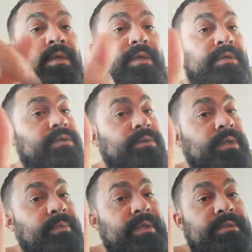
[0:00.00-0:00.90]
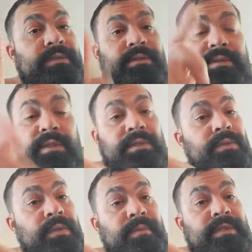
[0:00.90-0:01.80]
here's 20 minutes. Here's another
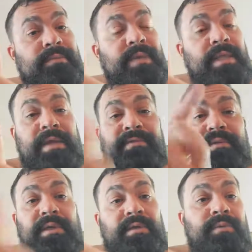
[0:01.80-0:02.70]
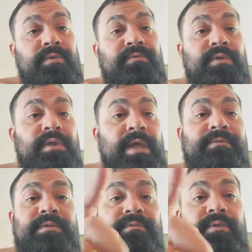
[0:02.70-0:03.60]
20 minutes of my life, so I can improve your life.
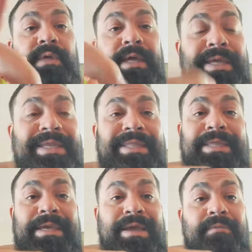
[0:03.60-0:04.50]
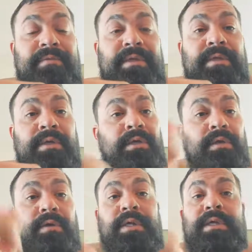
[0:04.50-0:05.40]
So if you got anything out of it,
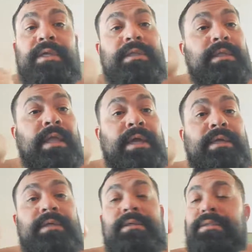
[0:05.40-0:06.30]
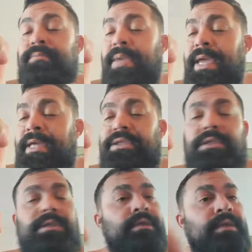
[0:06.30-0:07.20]
go ahead, hit the like, smash
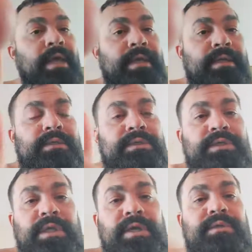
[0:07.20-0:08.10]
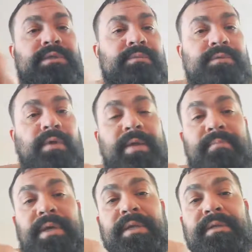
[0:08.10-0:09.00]
the like, share, subscribe
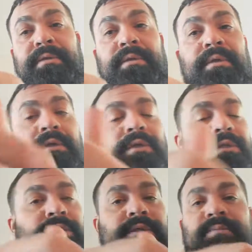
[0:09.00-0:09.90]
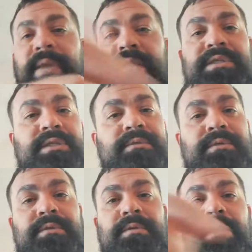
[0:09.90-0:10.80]
button. Just smash it,
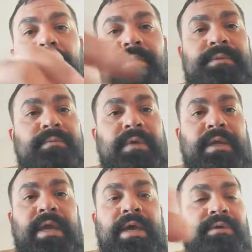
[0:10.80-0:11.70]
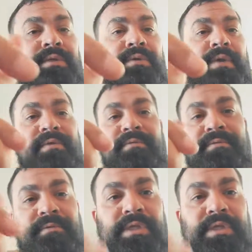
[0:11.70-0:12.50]
dude. Help somebody out. You have the free